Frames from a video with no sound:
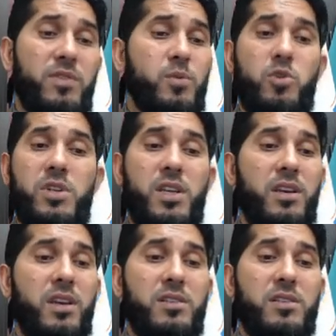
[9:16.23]
verb should
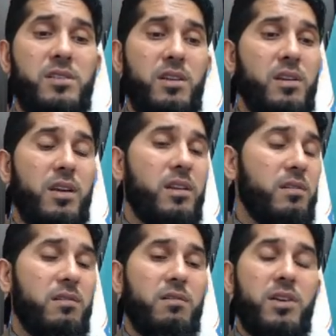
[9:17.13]
take s
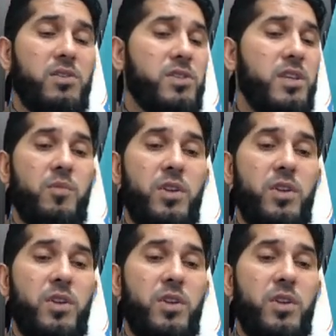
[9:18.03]
in letter C.